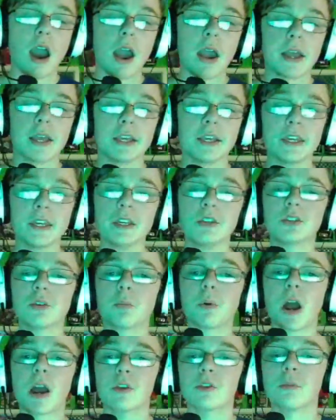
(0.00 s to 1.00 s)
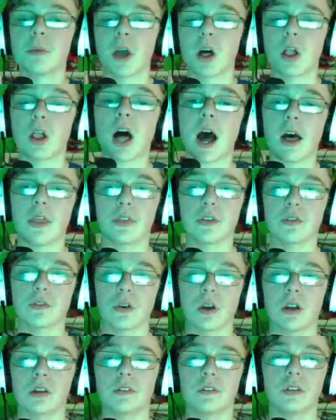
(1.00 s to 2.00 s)
He surprised me a lot this
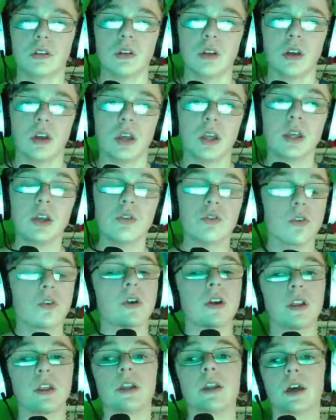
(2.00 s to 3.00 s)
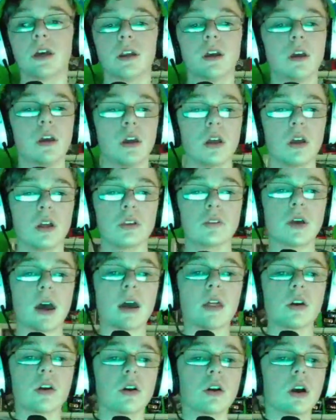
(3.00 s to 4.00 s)
race. He really did.
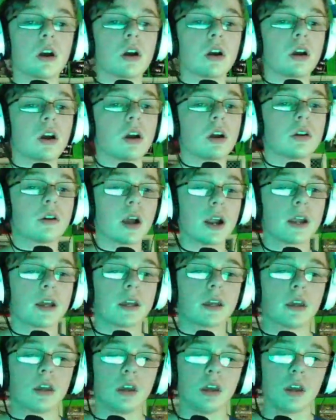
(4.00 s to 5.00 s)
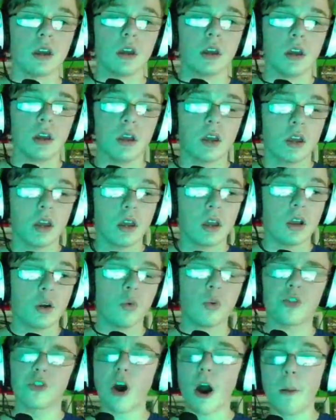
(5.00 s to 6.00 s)
Tyler Reddick
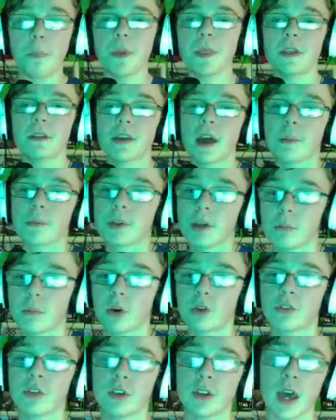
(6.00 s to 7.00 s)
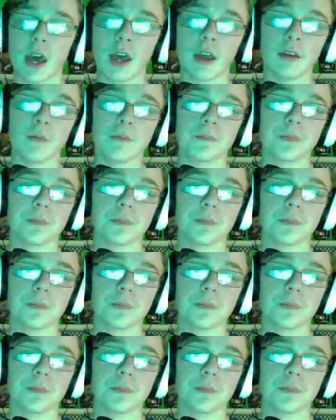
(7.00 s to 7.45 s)
was up in the top 10 most of the day,